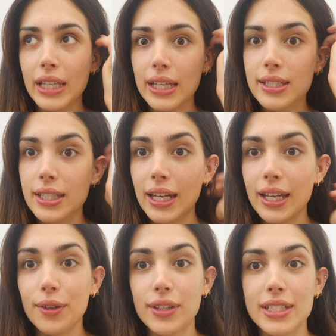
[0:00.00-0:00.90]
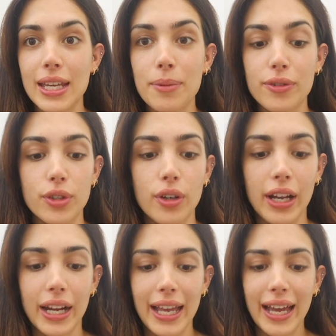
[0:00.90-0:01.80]
yesterday or the day before,
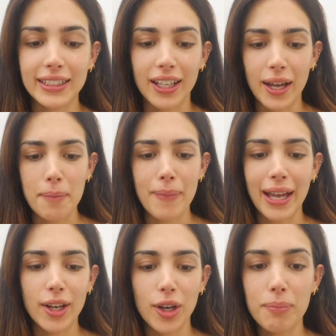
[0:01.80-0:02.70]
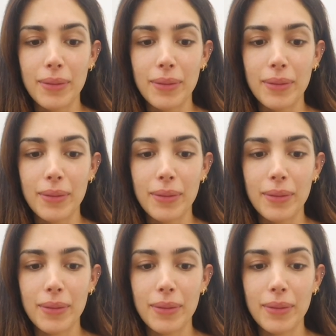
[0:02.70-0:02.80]
and I had like a mango